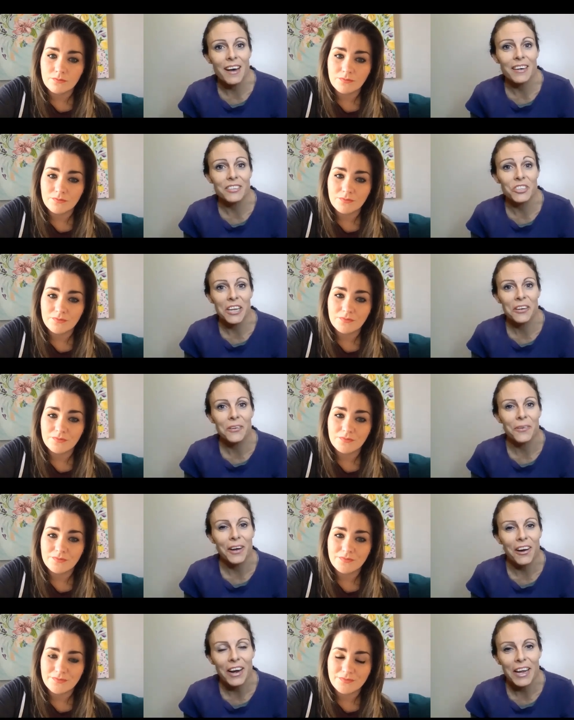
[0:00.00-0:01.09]
Speaker 1: uh,
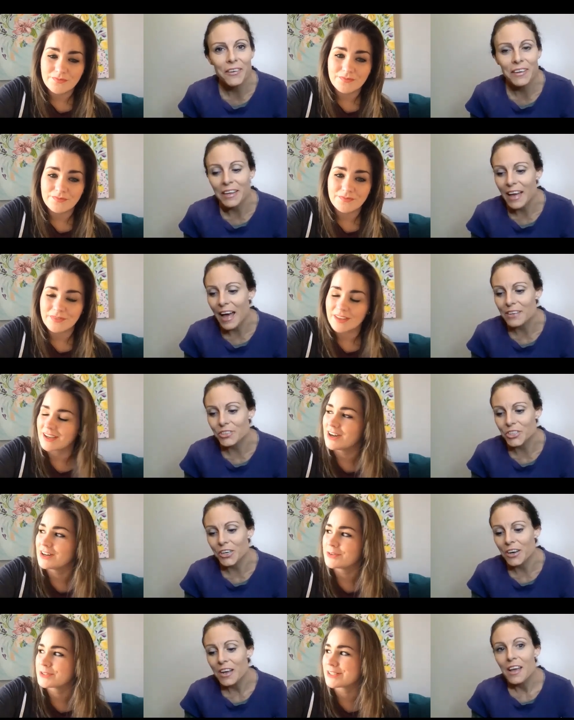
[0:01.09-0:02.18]
January. You can catch
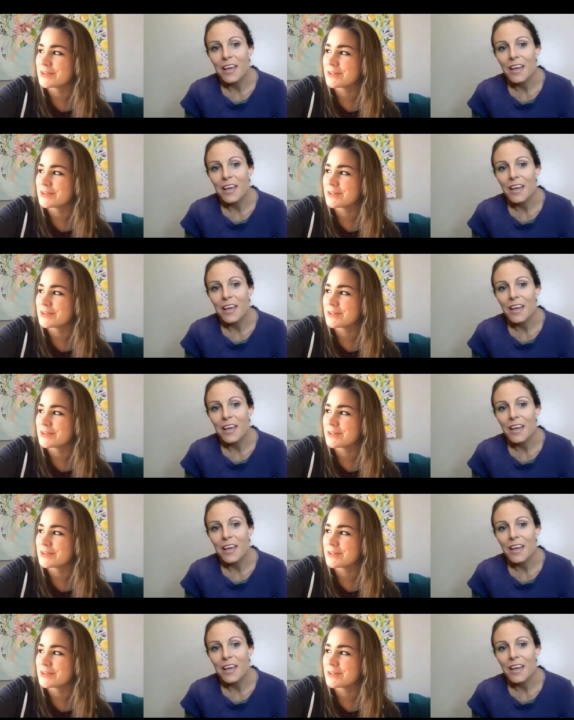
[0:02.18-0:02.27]
oh, her.